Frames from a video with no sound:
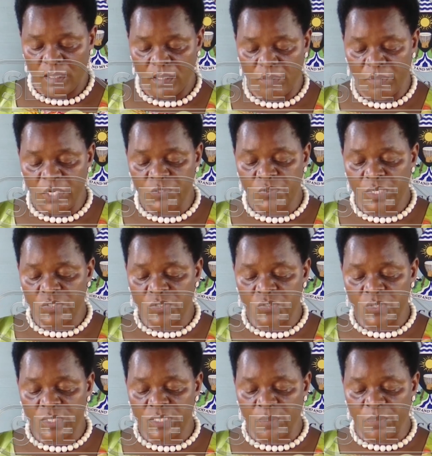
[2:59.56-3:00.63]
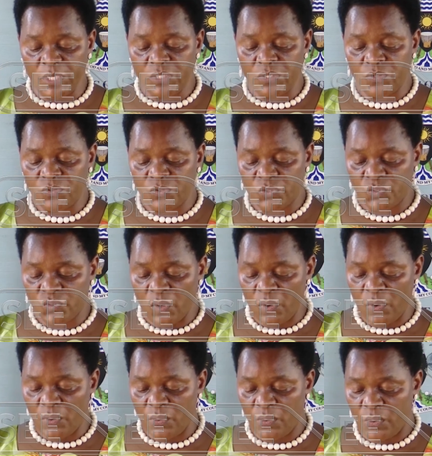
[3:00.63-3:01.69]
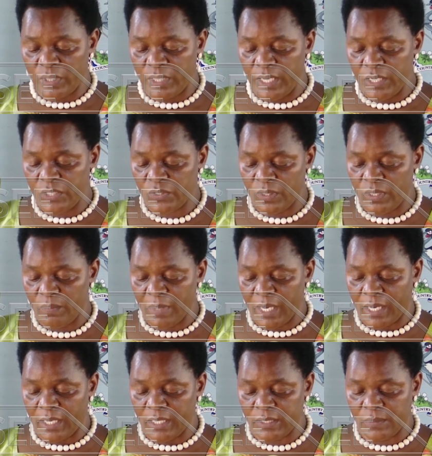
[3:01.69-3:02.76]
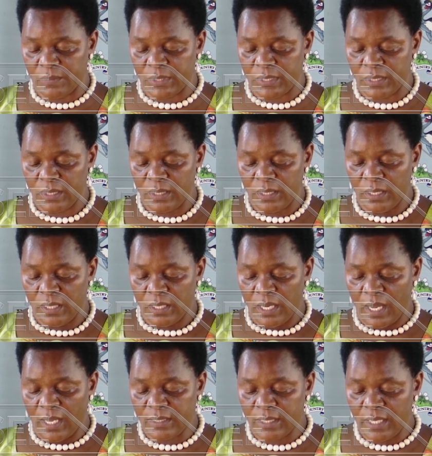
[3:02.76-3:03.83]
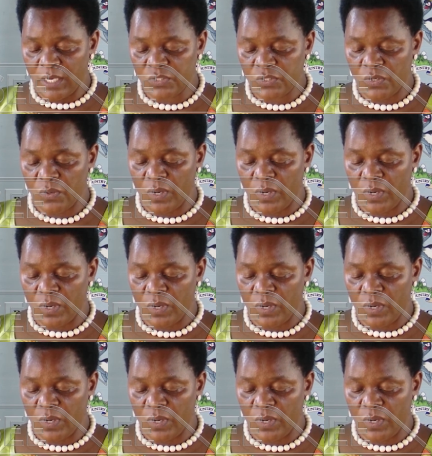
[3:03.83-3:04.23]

The ministry has also established strong coordination mechanisms at national